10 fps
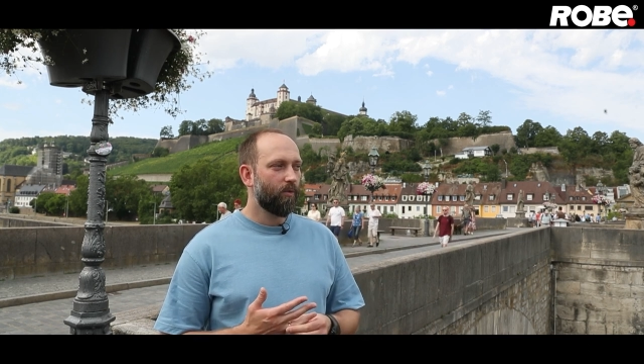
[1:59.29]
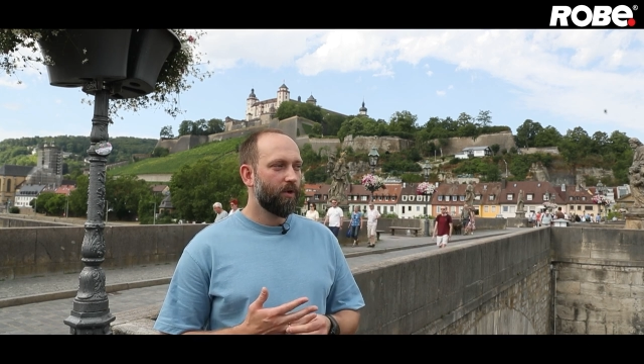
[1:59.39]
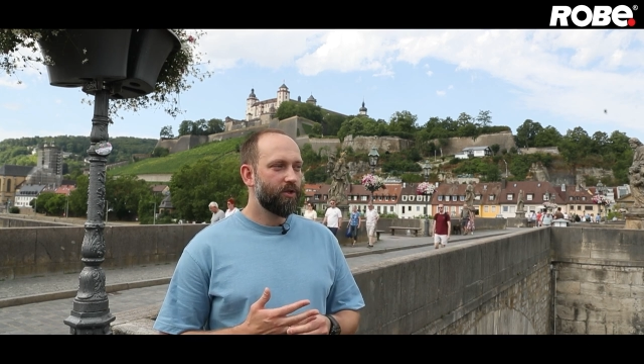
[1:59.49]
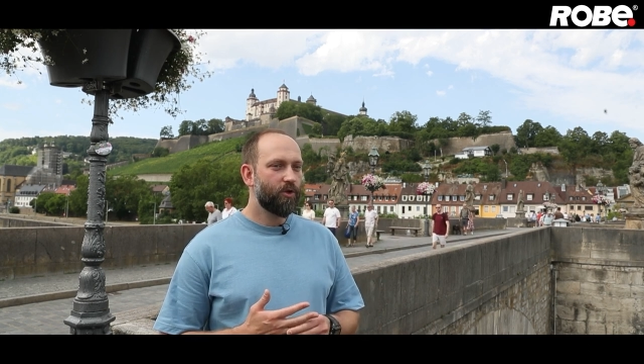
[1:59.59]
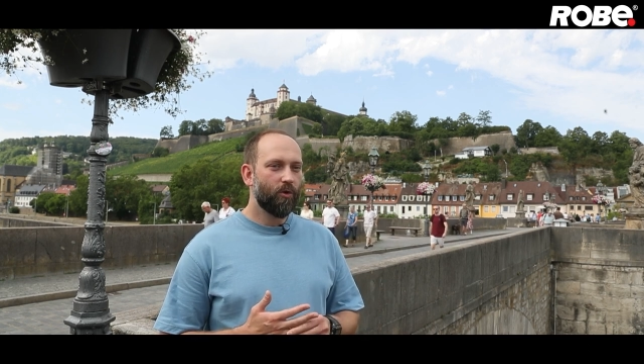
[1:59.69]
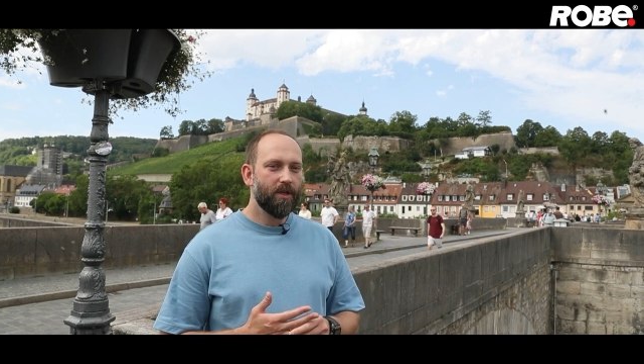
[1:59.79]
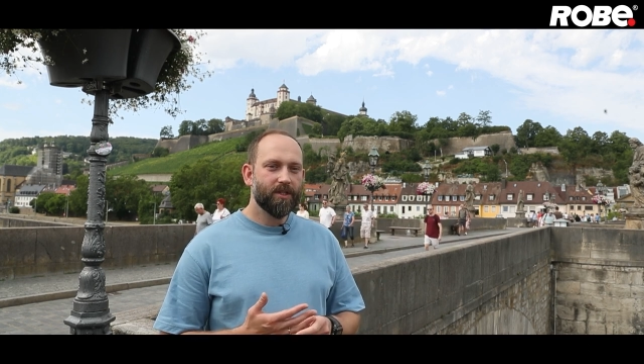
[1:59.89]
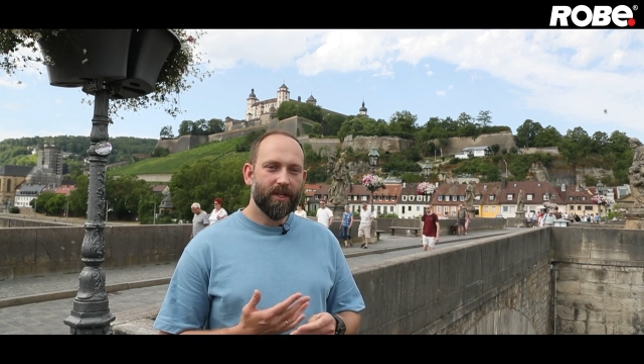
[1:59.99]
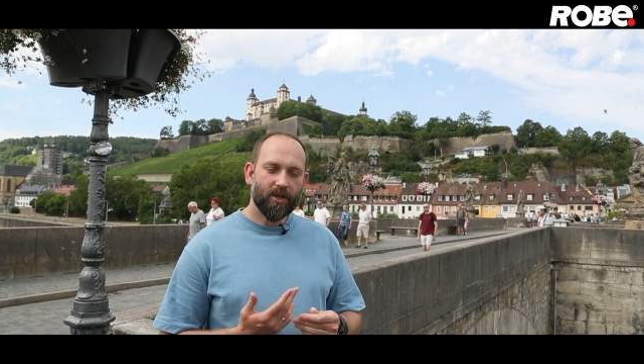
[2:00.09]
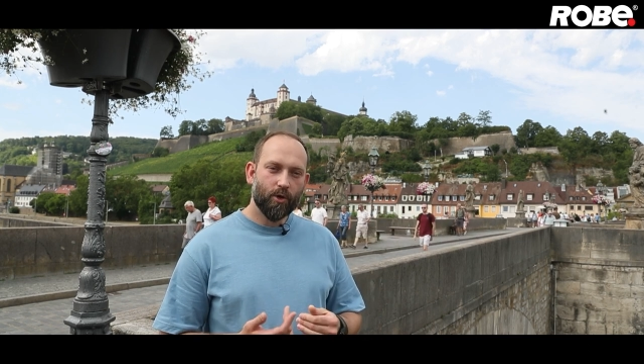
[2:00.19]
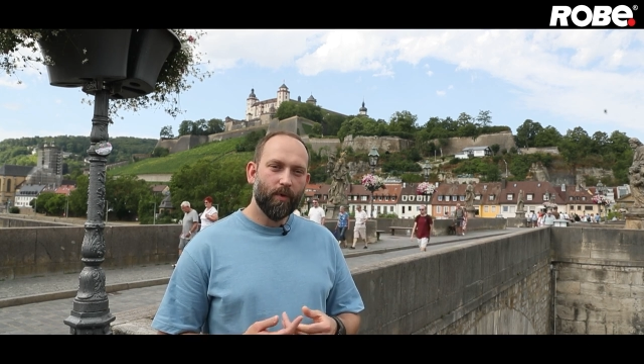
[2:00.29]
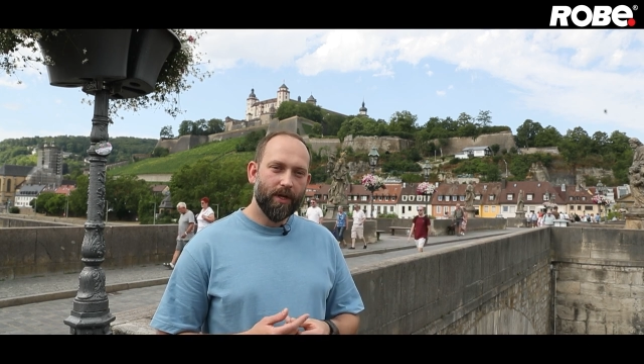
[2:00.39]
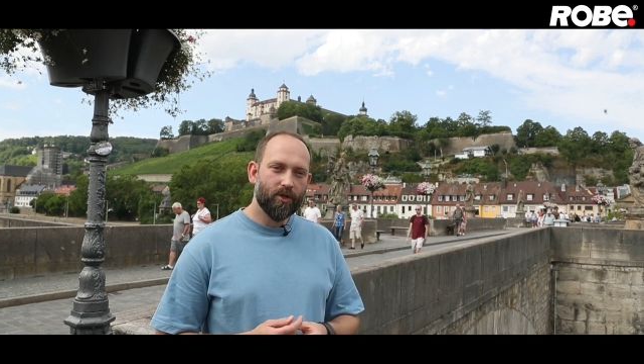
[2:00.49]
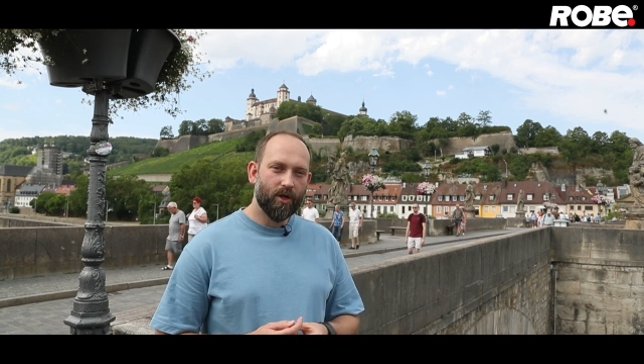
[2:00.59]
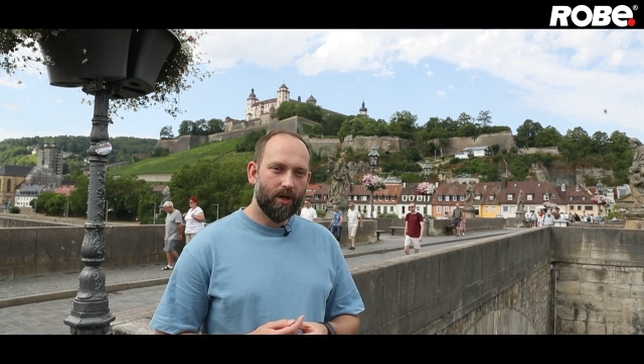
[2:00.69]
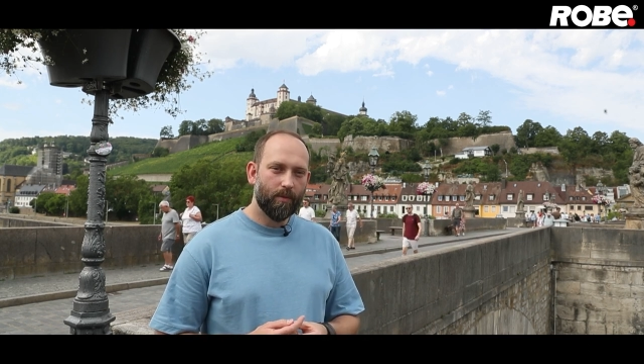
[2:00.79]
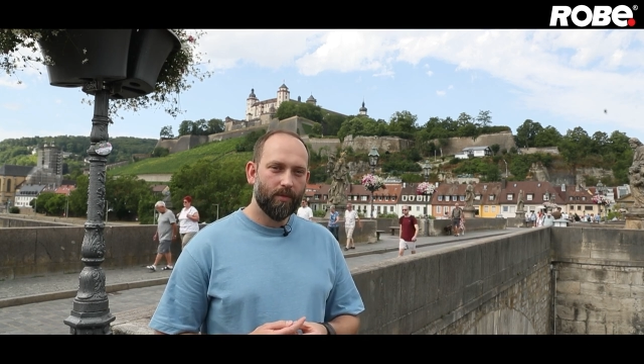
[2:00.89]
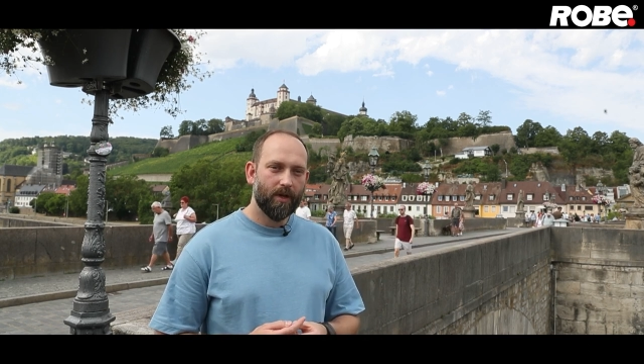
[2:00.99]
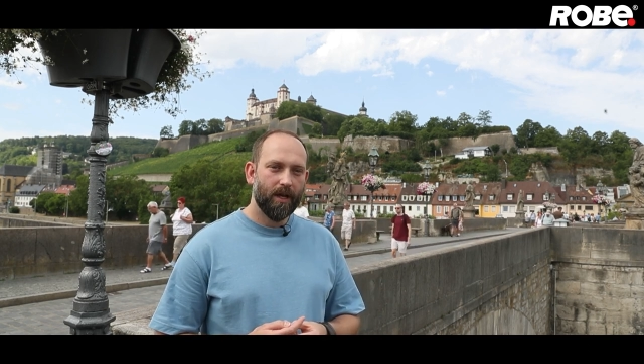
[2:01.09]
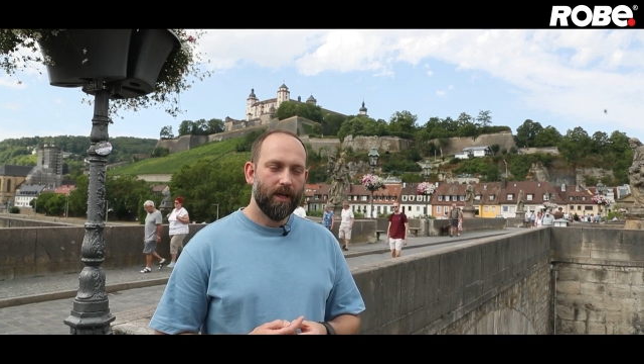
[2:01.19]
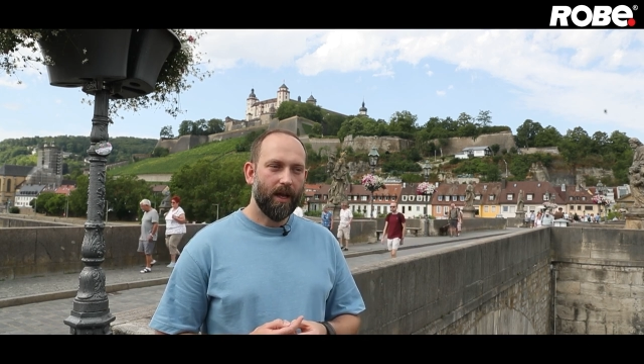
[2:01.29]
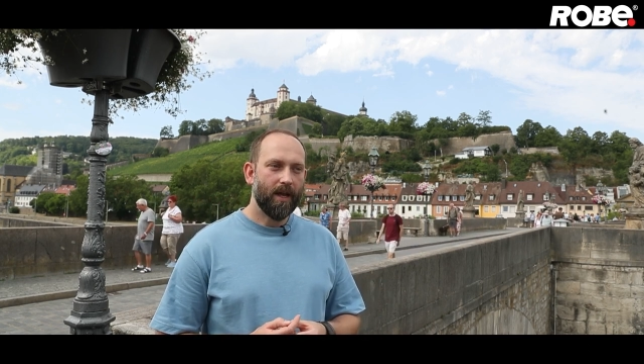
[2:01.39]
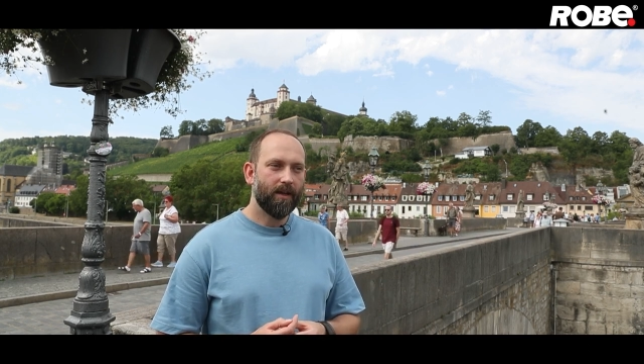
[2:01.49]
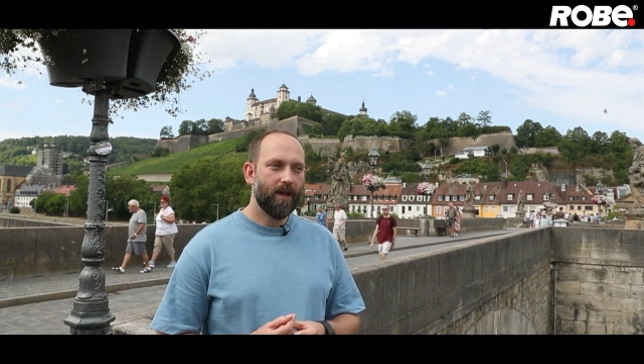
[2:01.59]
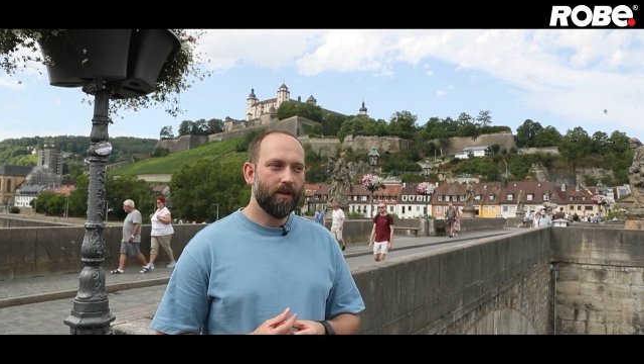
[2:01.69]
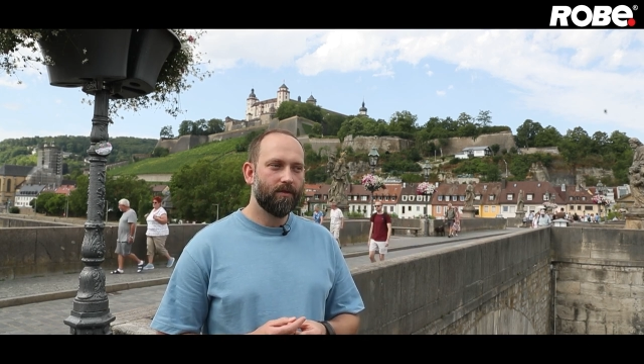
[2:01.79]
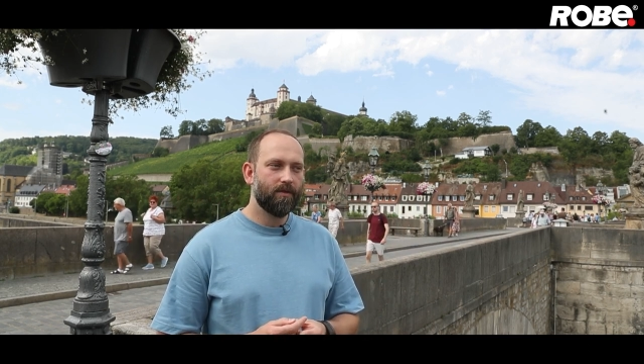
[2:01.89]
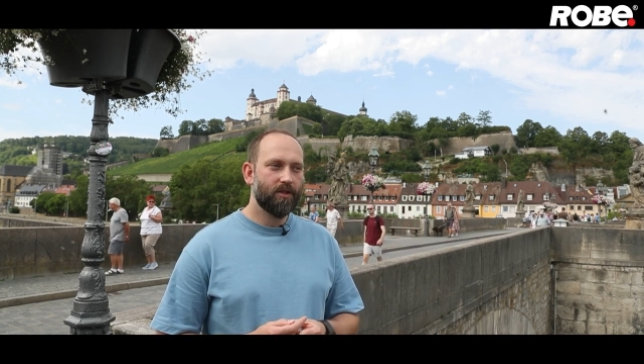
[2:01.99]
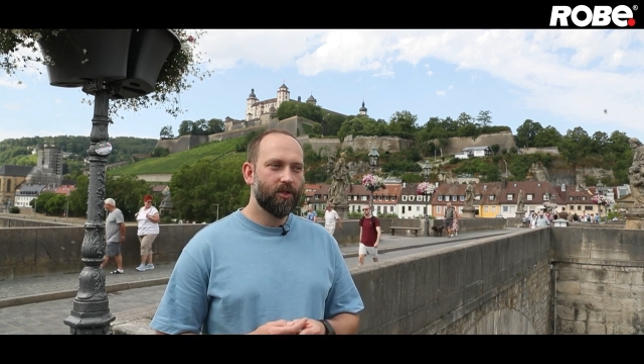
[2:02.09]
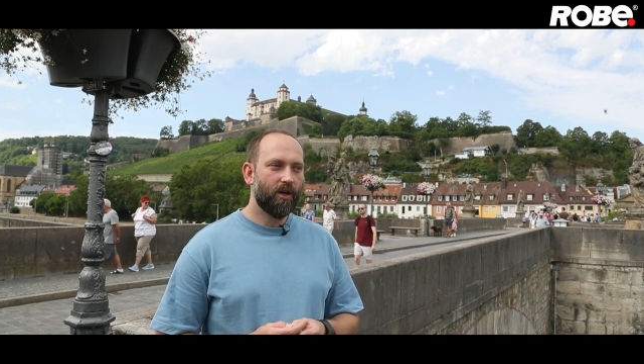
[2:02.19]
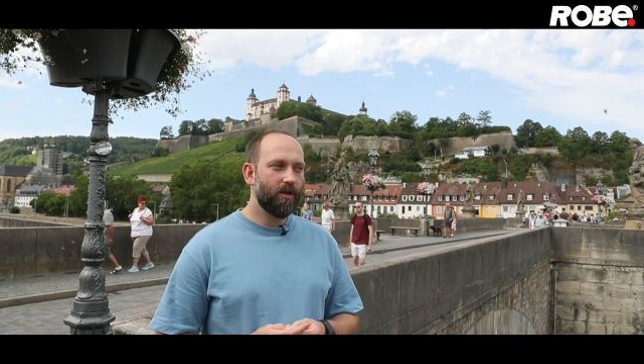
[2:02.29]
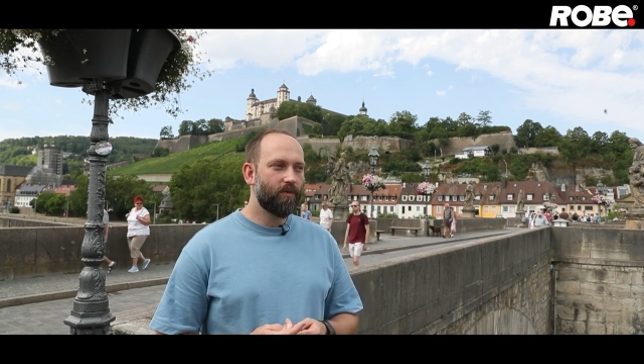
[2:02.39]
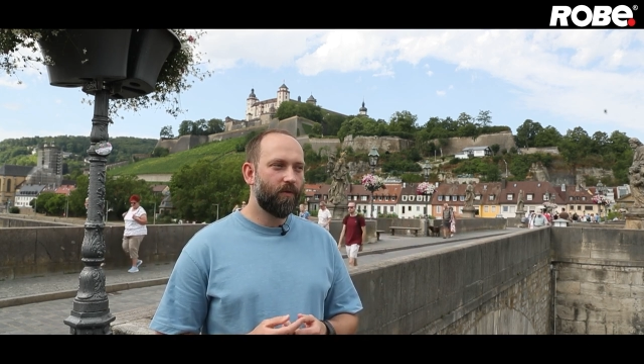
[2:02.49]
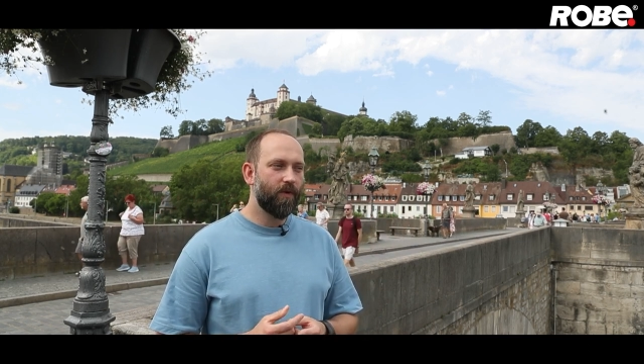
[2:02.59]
was doing such a great job. And I started to